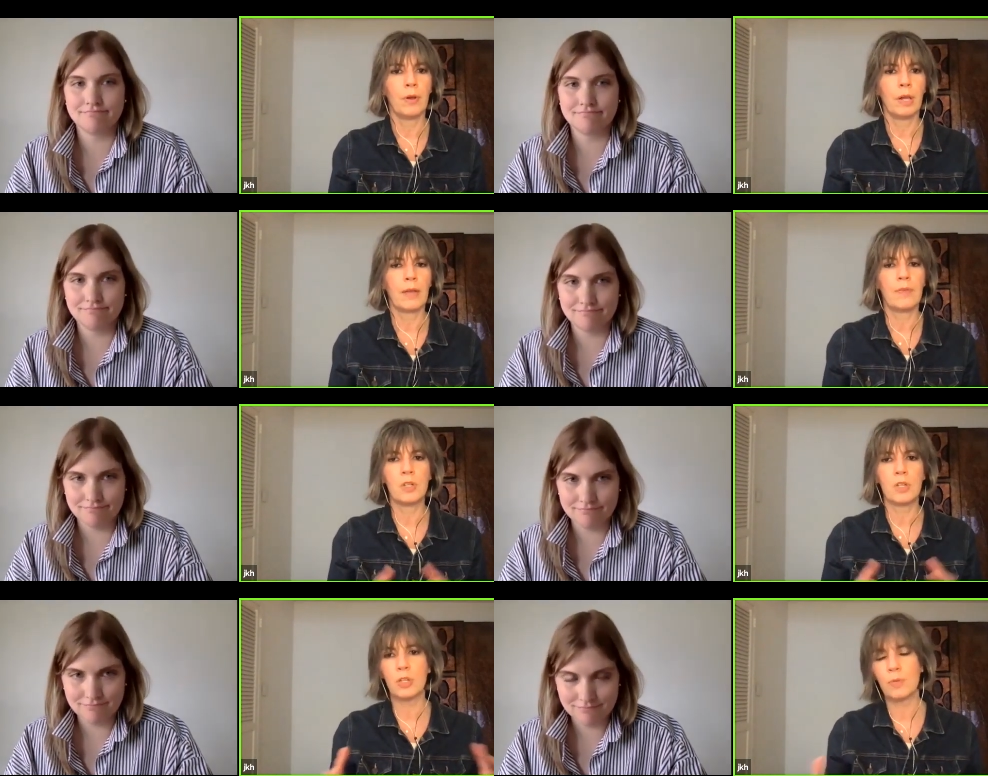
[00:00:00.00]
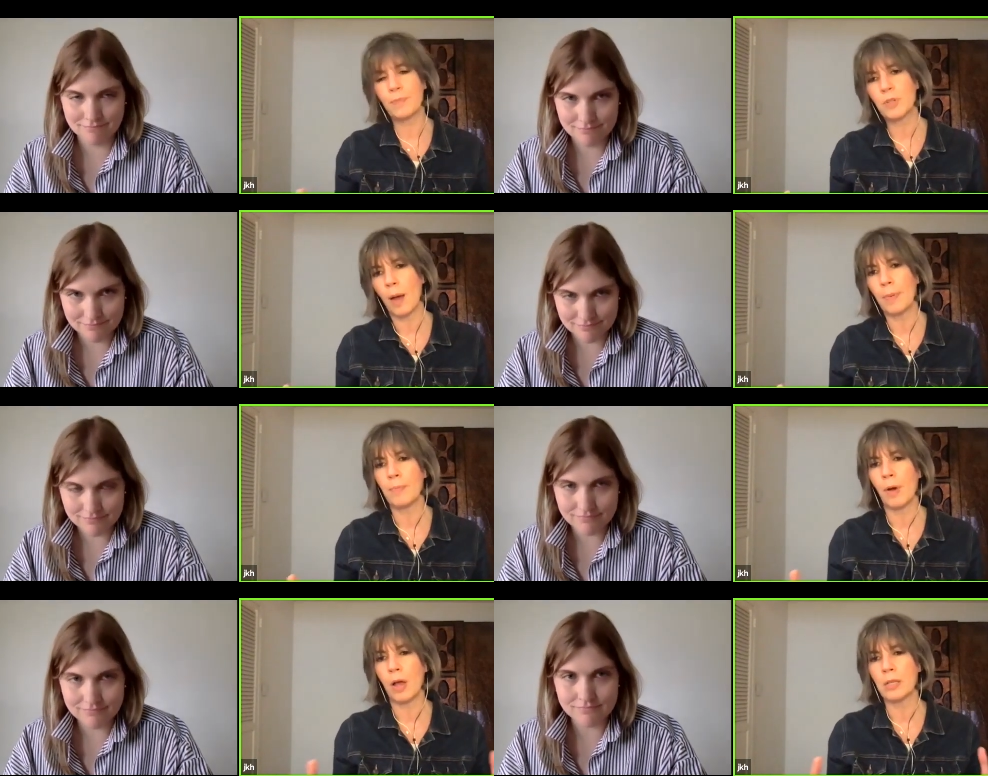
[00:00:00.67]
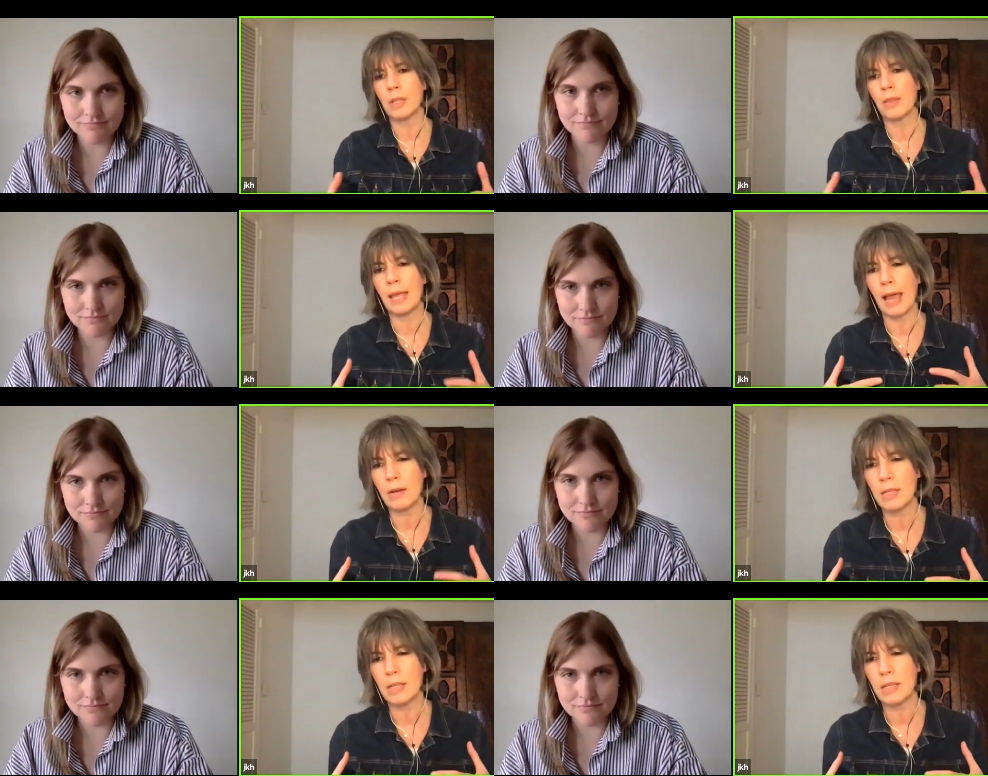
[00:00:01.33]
Speaker 1: Like if you just stop and pause and think, how does